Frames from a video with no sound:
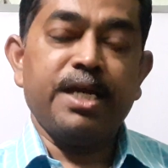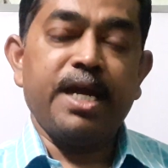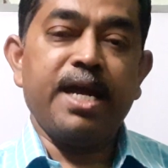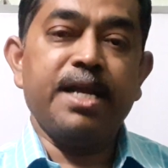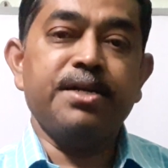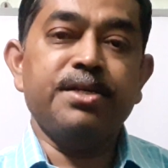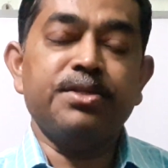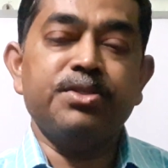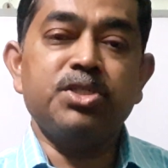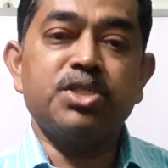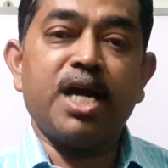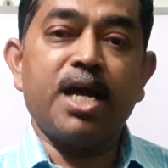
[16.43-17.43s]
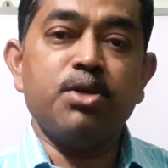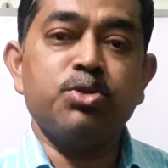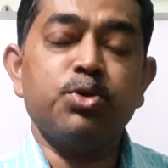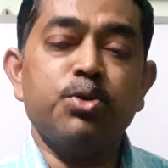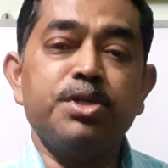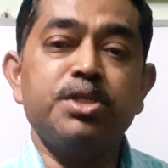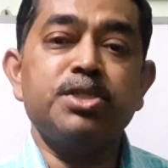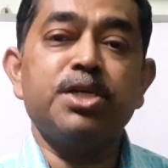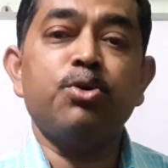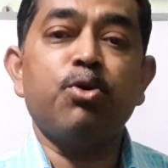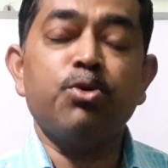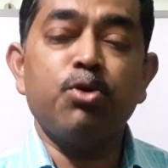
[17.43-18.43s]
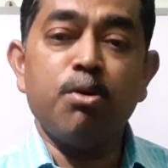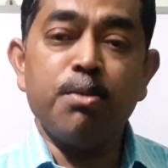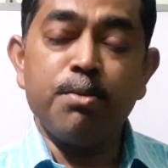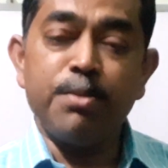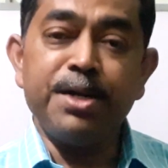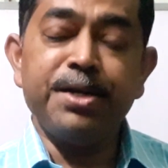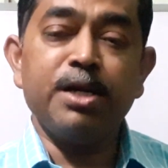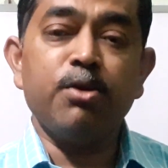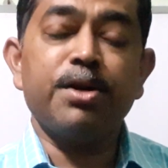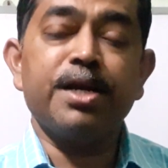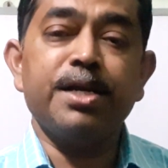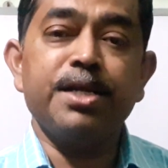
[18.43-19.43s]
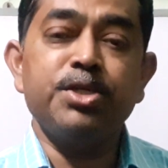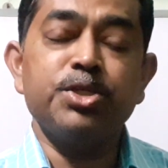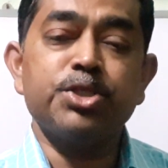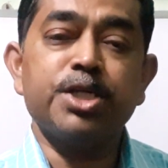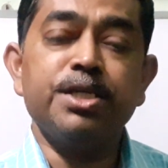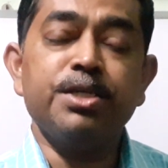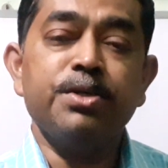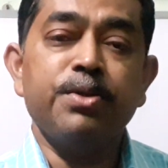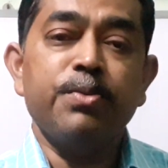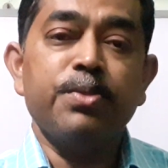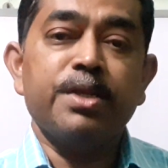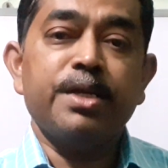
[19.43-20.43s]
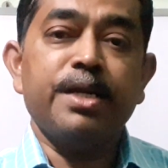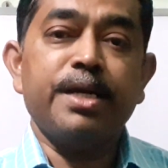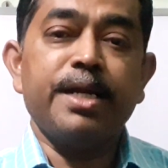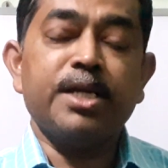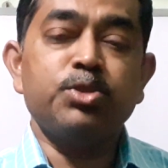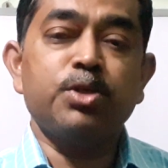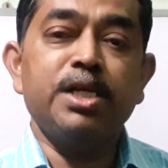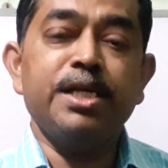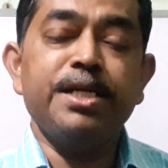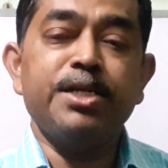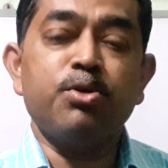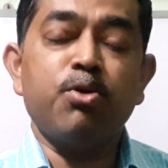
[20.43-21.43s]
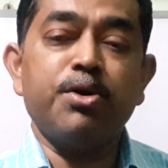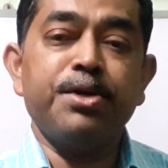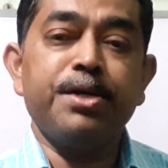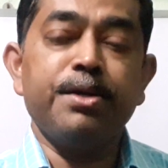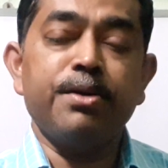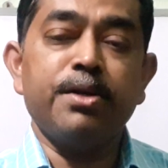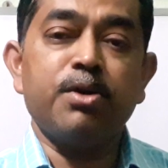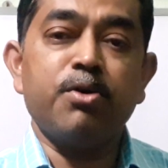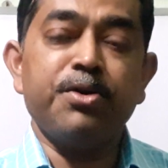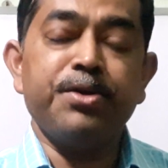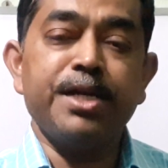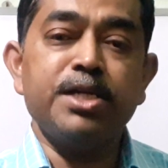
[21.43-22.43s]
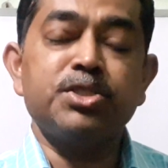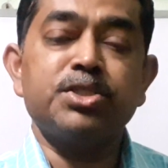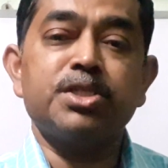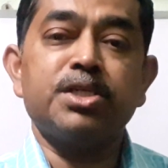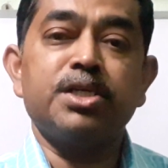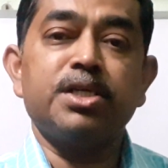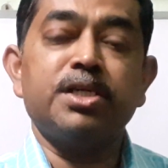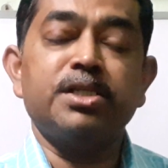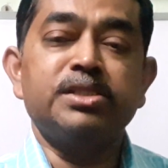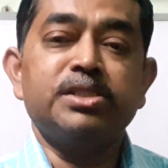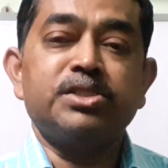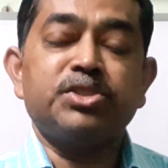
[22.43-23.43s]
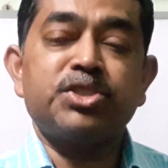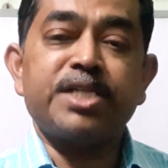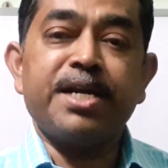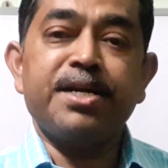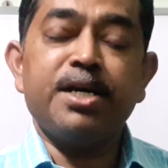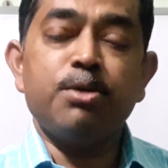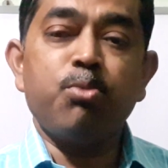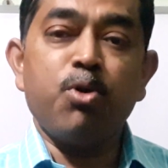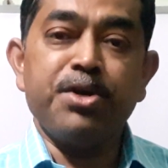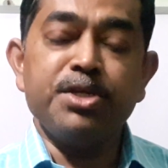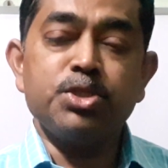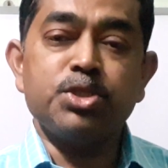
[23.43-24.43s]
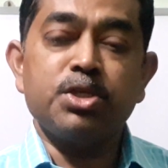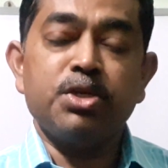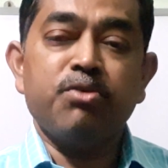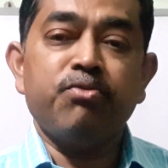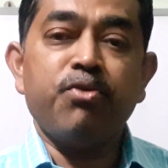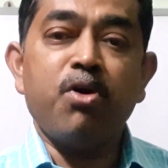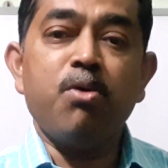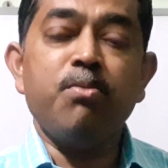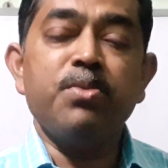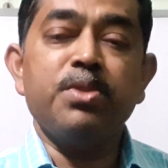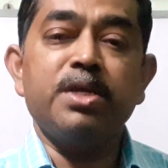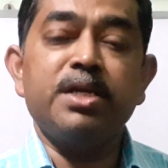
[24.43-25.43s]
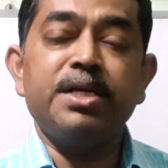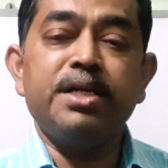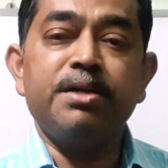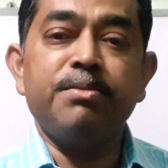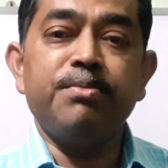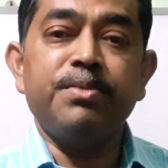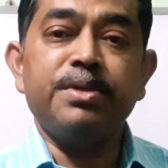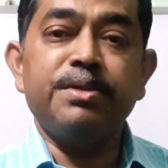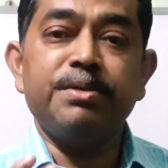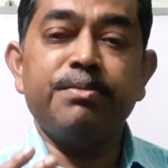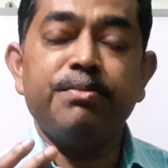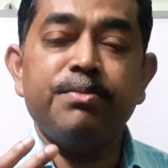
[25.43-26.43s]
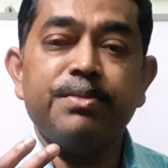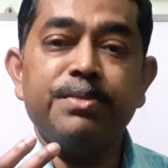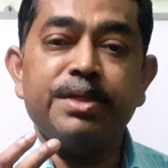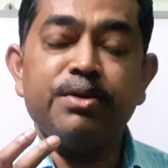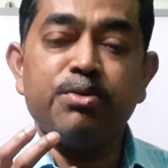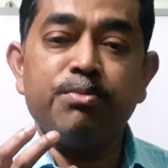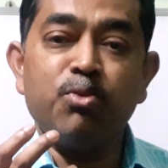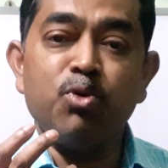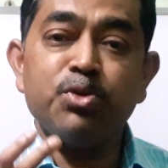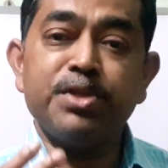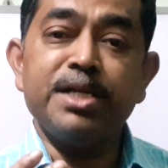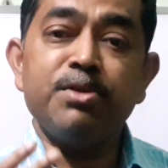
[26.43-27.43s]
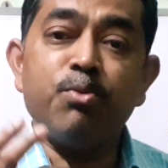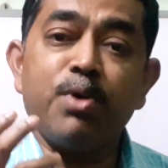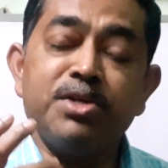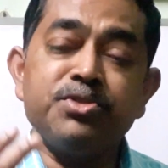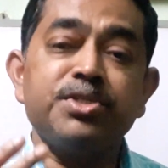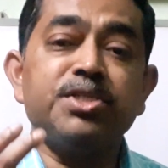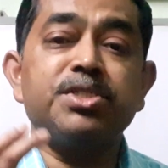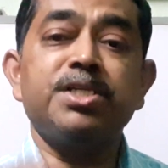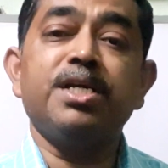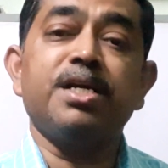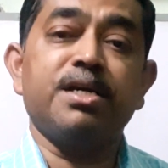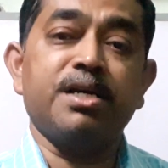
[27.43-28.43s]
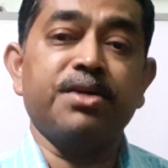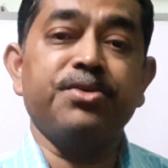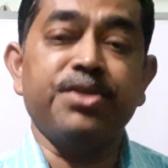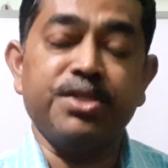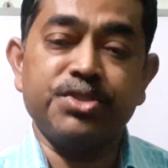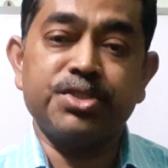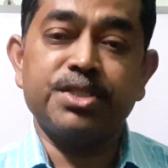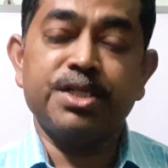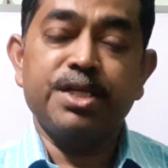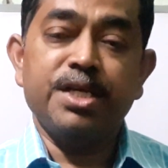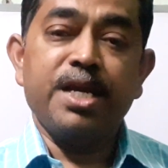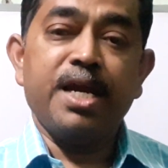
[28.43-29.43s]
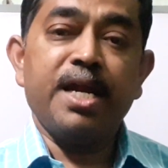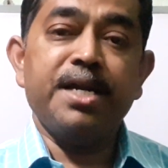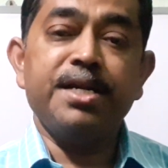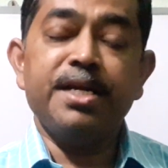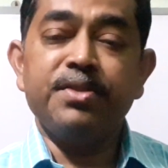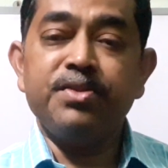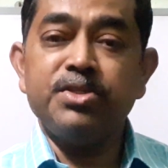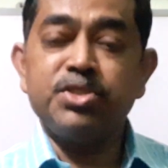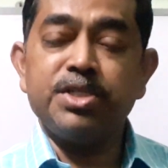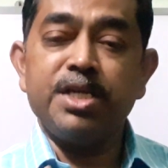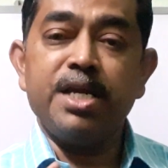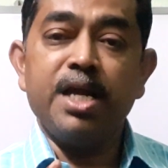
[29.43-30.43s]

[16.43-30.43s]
and this ISO is a non-governmental organization. Actually, it contains standard bodies from more than 160 countries, and this